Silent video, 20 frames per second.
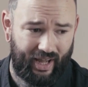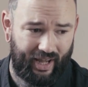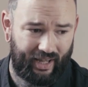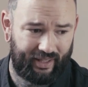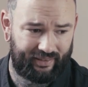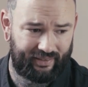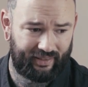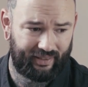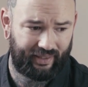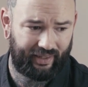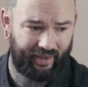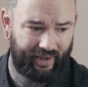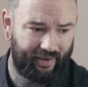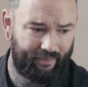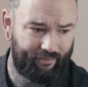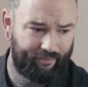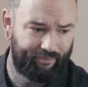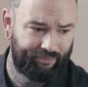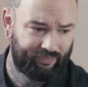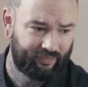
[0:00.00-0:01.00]
I think
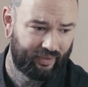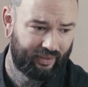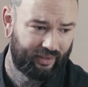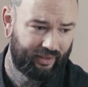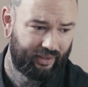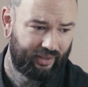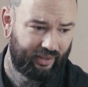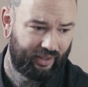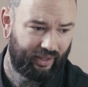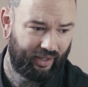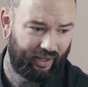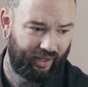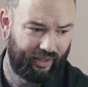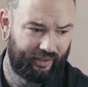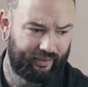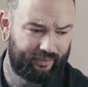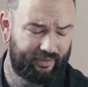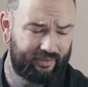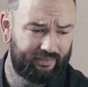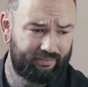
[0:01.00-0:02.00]
Jacinda
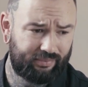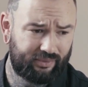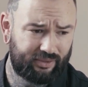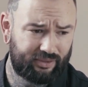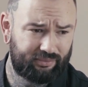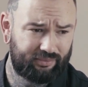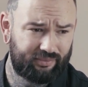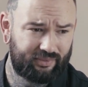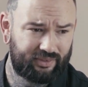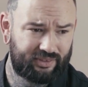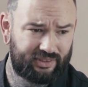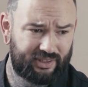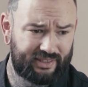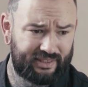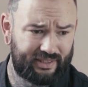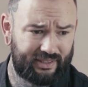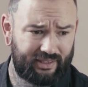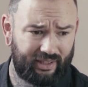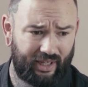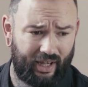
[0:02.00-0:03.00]

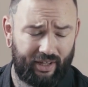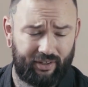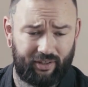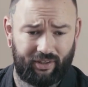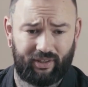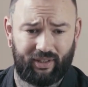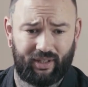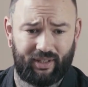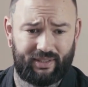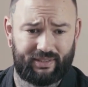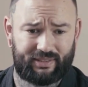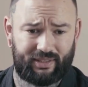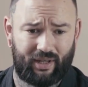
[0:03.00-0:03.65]
Ardern